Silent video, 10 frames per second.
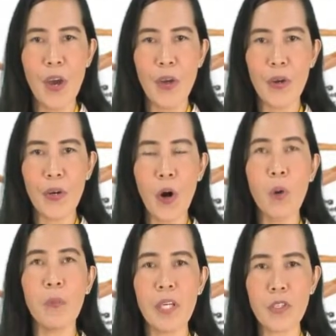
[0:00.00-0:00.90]
Your
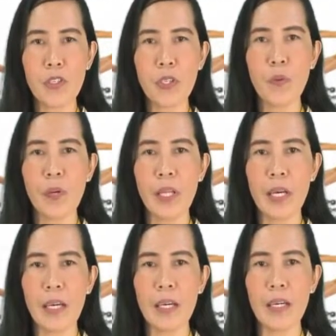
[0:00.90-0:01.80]
home teacher will
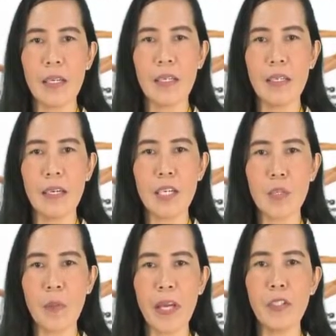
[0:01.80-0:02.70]

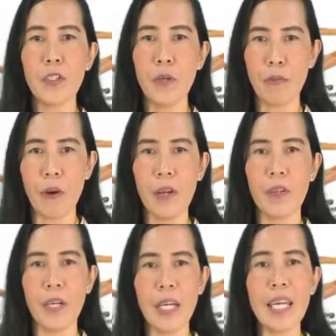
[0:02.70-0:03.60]
explain to you
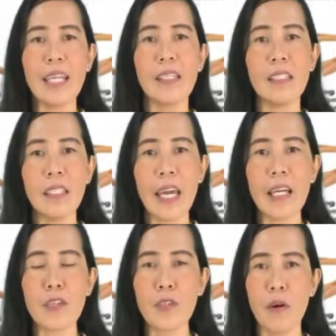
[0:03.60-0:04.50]
further in the
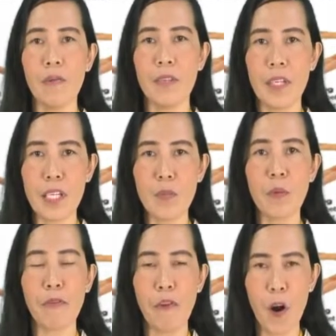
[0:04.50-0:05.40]
details of this
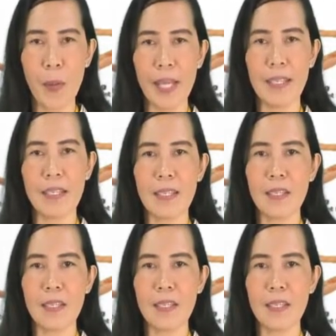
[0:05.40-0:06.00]
performance.